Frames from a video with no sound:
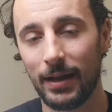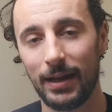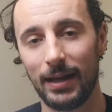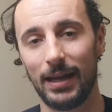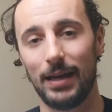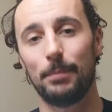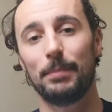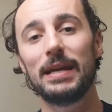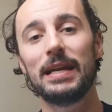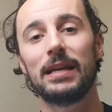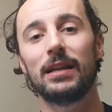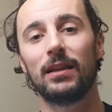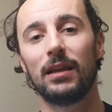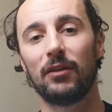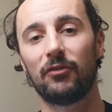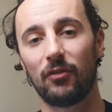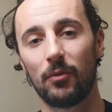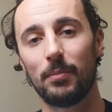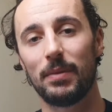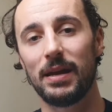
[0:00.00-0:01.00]
Immediately
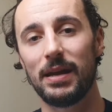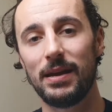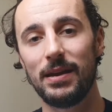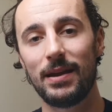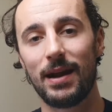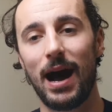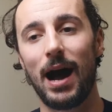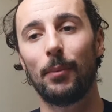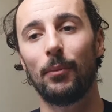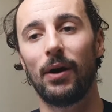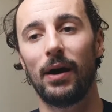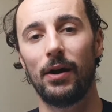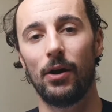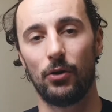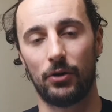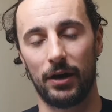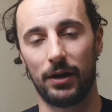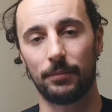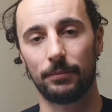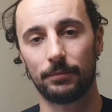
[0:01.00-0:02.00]
for me, I'm like,
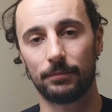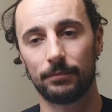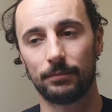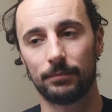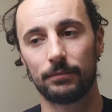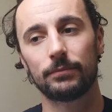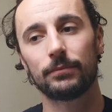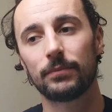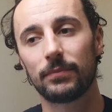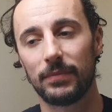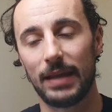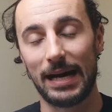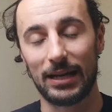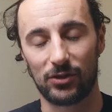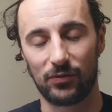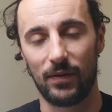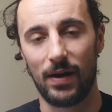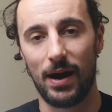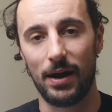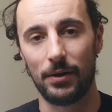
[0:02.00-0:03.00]
okay, that's
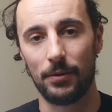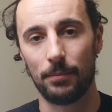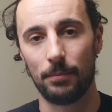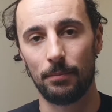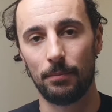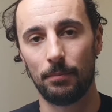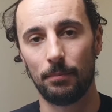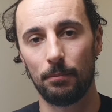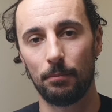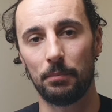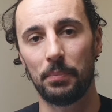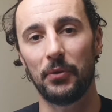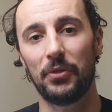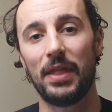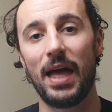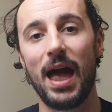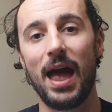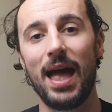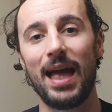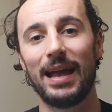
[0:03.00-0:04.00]
fine. But
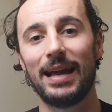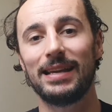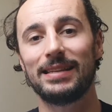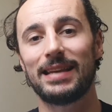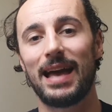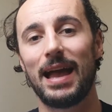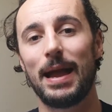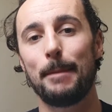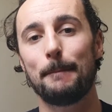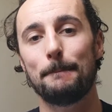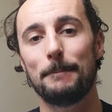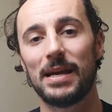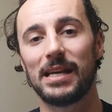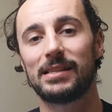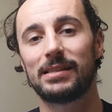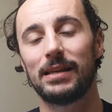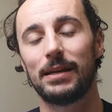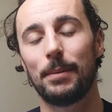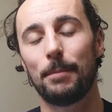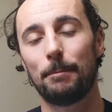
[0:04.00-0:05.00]
there is a
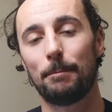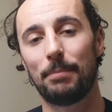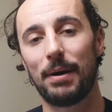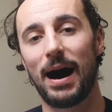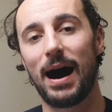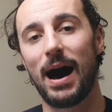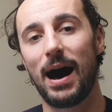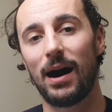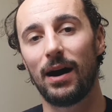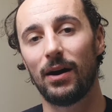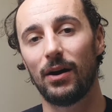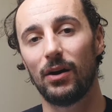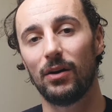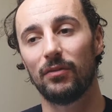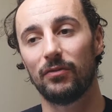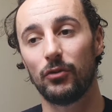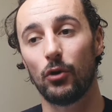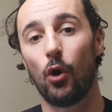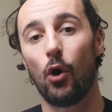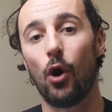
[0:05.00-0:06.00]
missing part of
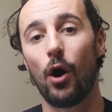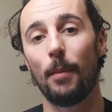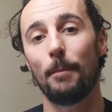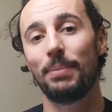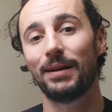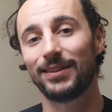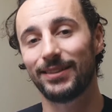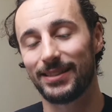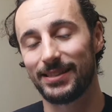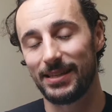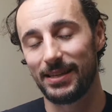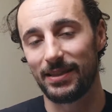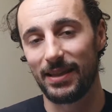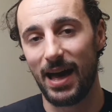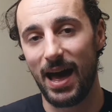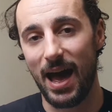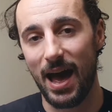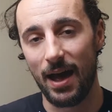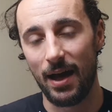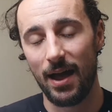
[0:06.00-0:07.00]
your ability
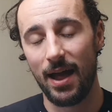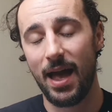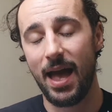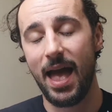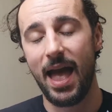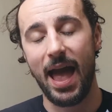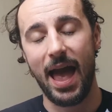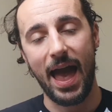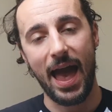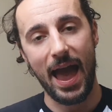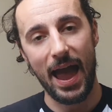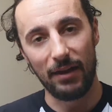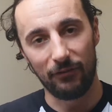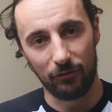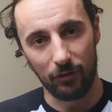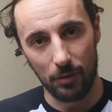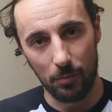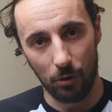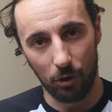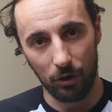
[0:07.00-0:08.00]
there.
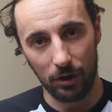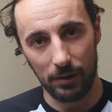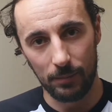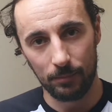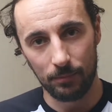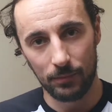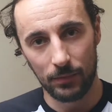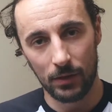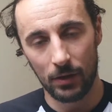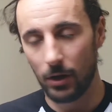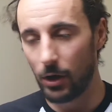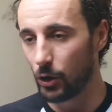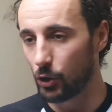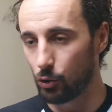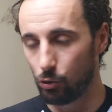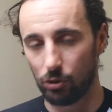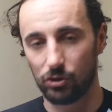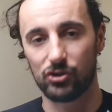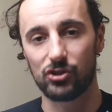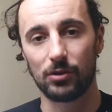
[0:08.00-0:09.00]
Everybody
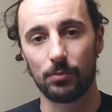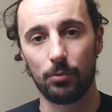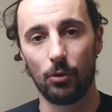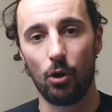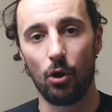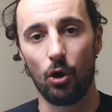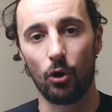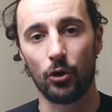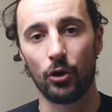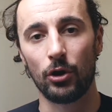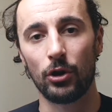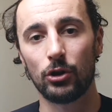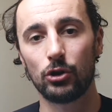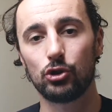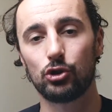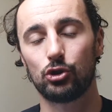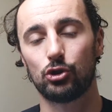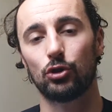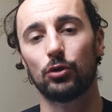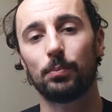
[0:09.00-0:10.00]
across the board
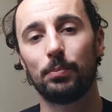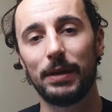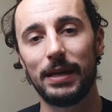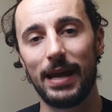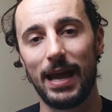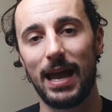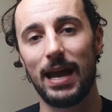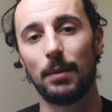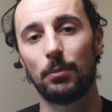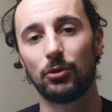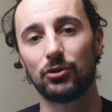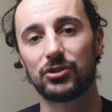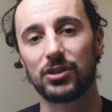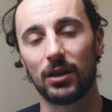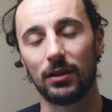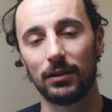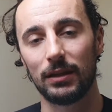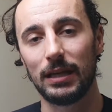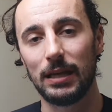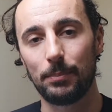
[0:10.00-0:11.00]
should be able to
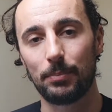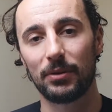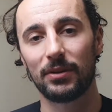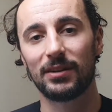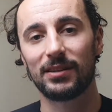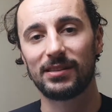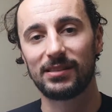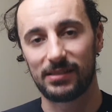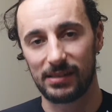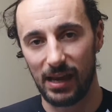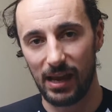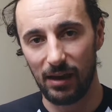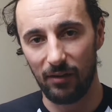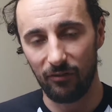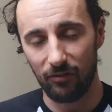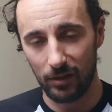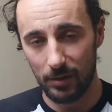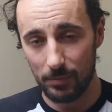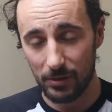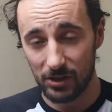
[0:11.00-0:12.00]
leap
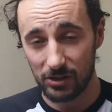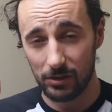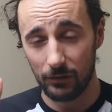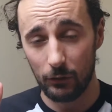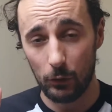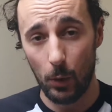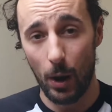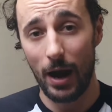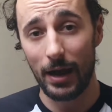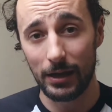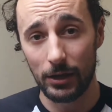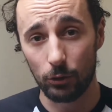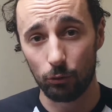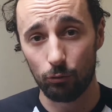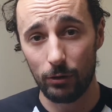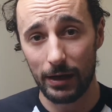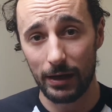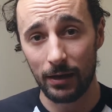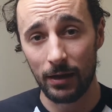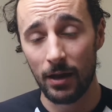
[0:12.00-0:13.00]
safely, because if you are in a
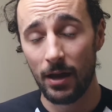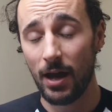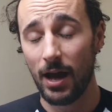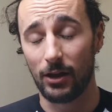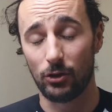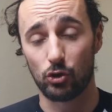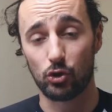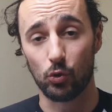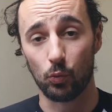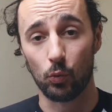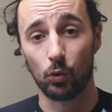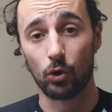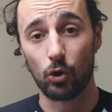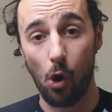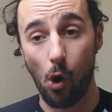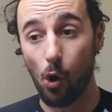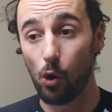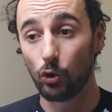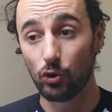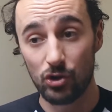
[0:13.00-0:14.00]
ring and someone
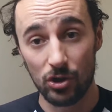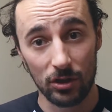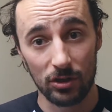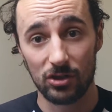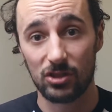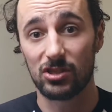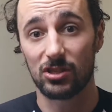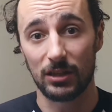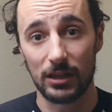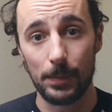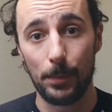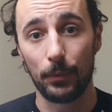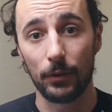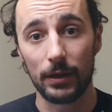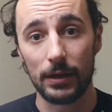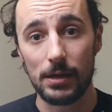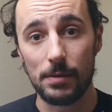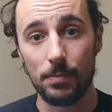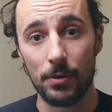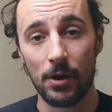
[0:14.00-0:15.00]
calls sleep
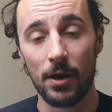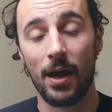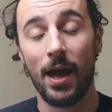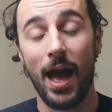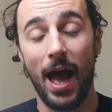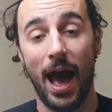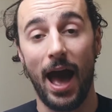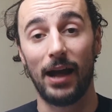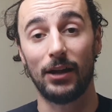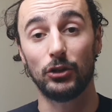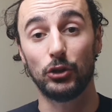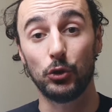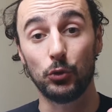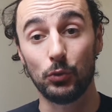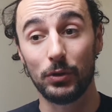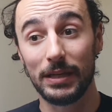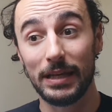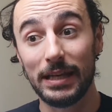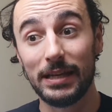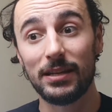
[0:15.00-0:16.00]
leap, and you
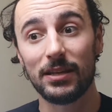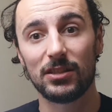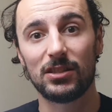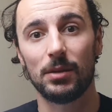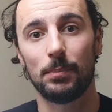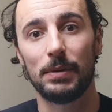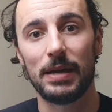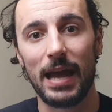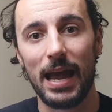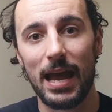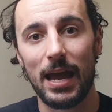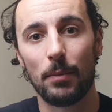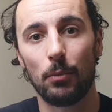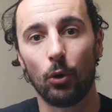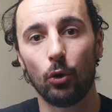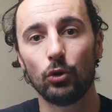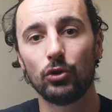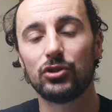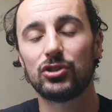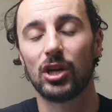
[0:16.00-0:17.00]
need to be
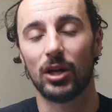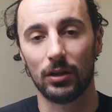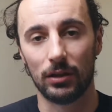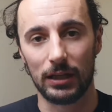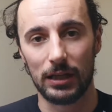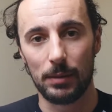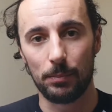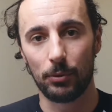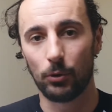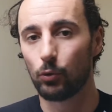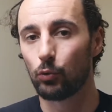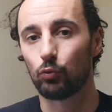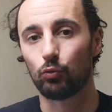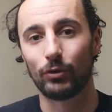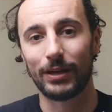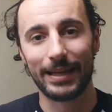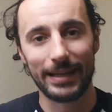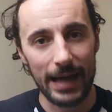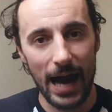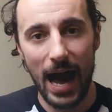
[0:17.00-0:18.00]
able to leap
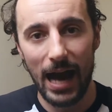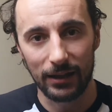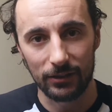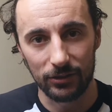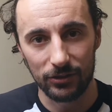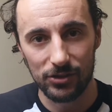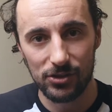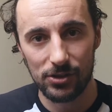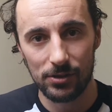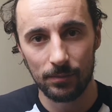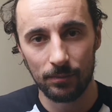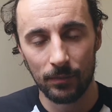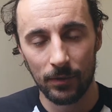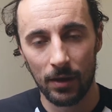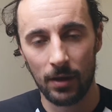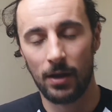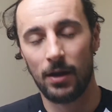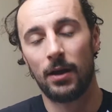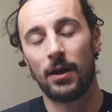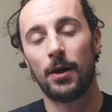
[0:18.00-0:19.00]
regardless.
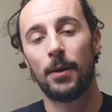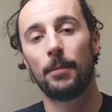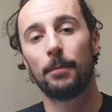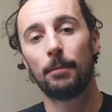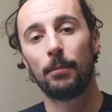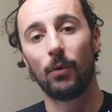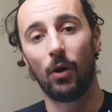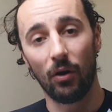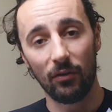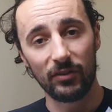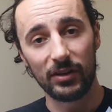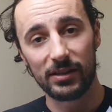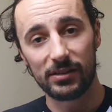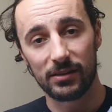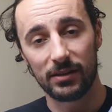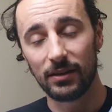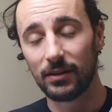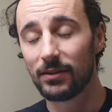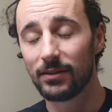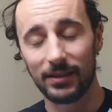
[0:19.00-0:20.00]

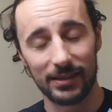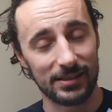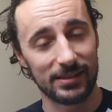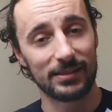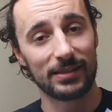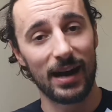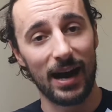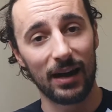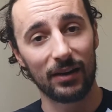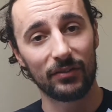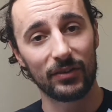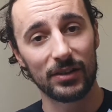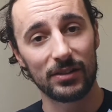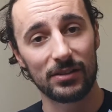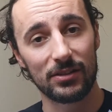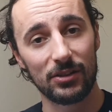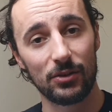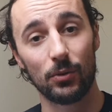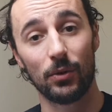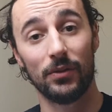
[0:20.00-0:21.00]
Obviously, this is a hard thing to
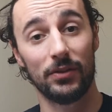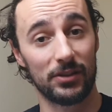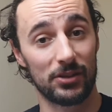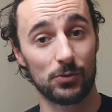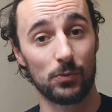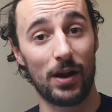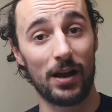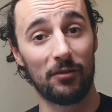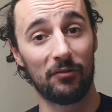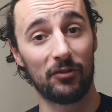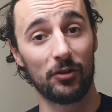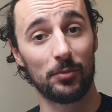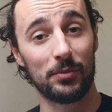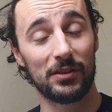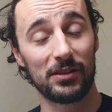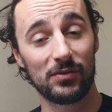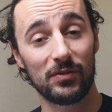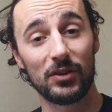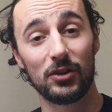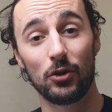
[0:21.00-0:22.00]
do, and this is why I'm filming
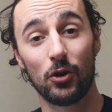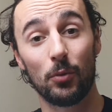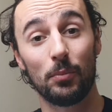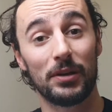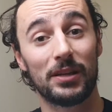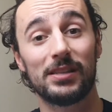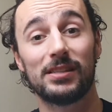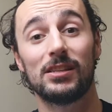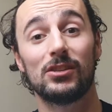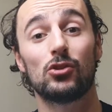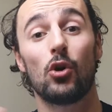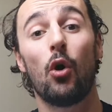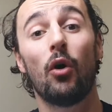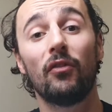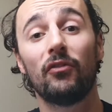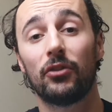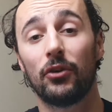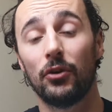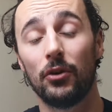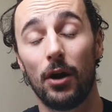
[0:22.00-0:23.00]
this video, because it is
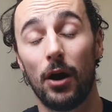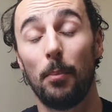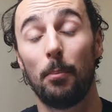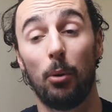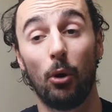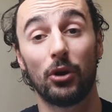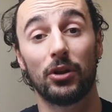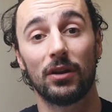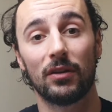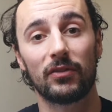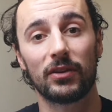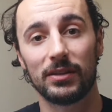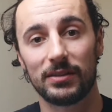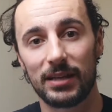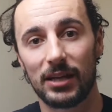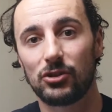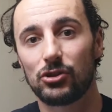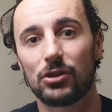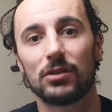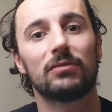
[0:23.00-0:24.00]
often a point of
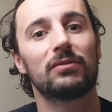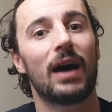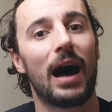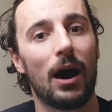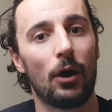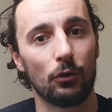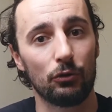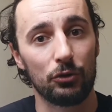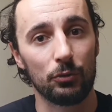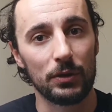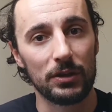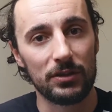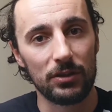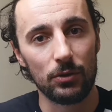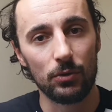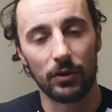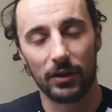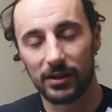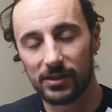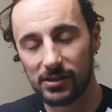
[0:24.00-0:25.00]
contention of how do we do
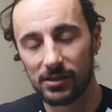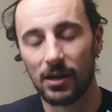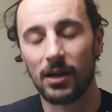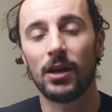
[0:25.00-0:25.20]
this.